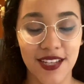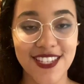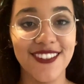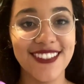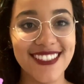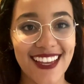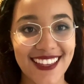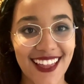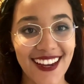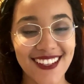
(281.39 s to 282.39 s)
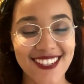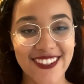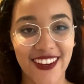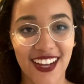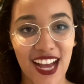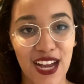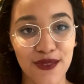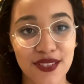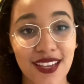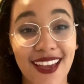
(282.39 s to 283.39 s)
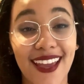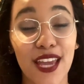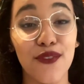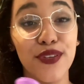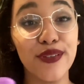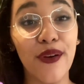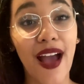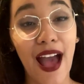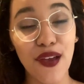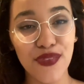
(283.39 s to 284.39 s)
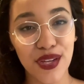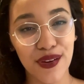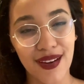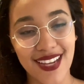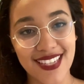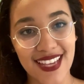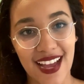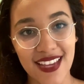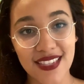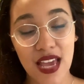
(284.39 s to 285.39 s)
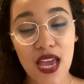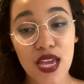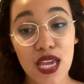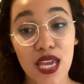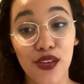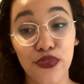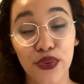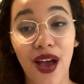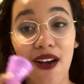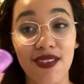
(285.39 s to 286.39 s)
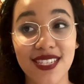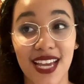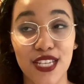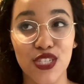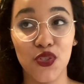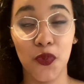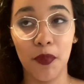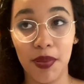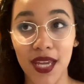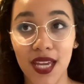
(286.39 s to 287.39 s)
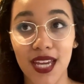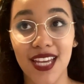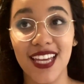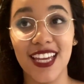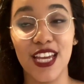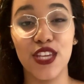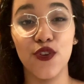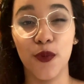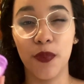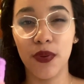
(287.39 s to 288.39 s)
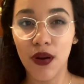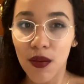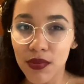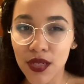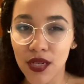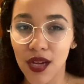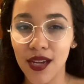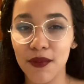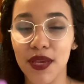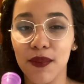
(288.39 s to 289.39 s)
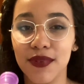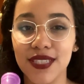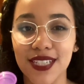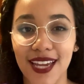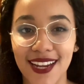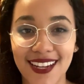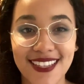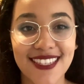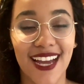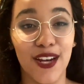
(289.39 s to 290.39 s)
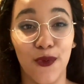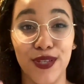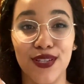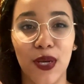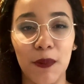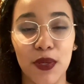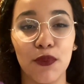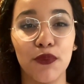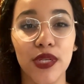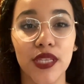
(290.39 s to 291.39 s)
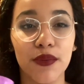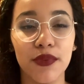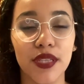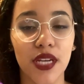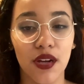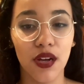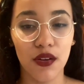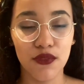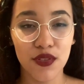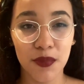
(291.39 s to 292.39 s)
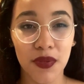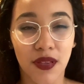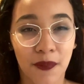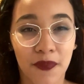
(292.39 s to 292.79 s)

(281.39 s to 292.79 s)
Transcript: So take that into account. If you don't have the correct size, if you have a size too big, you're probably not going to be able to get it inside, or it's going to be really uncomfortable.